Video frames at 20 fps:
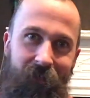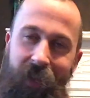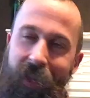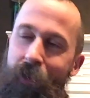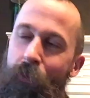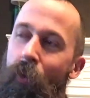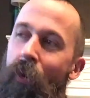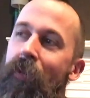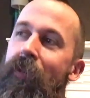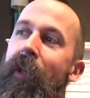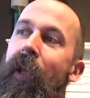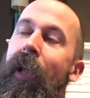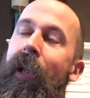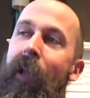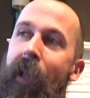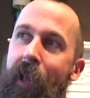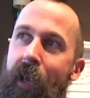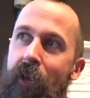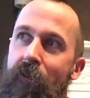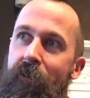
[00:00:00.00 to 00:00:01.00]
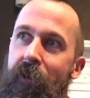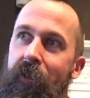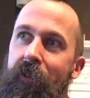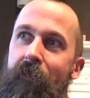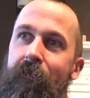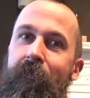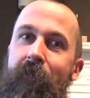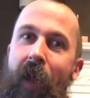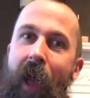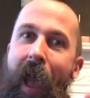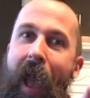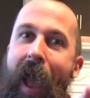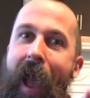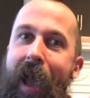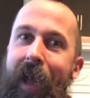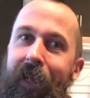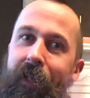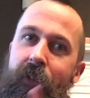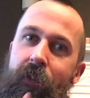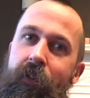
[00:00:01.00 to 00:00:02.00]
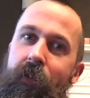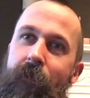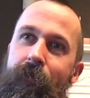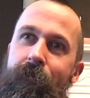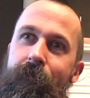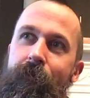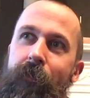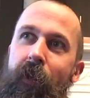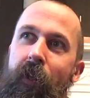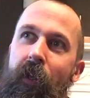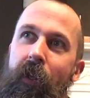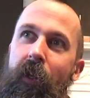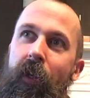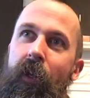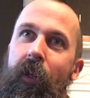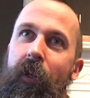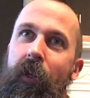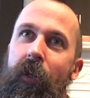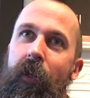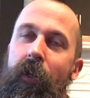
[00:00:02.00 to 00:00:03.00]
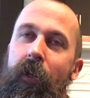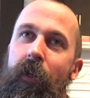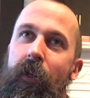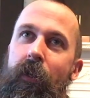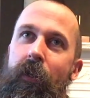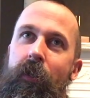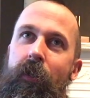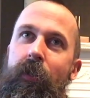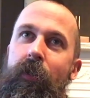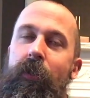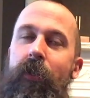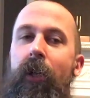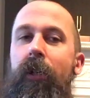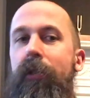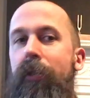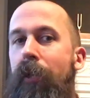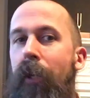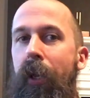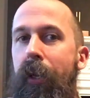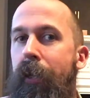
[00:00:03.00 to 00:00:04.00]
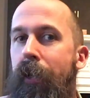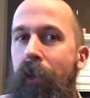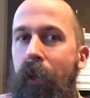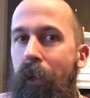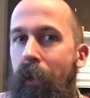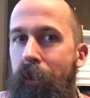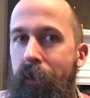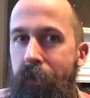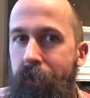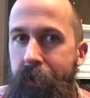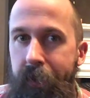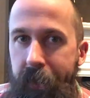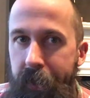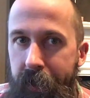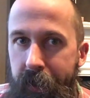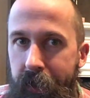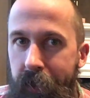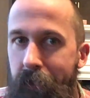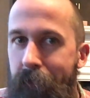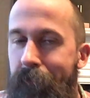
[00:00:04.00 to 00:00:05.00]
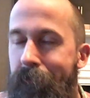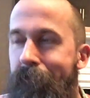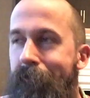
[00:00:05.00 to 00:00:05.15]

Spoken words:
it was hilarious. And just like last year,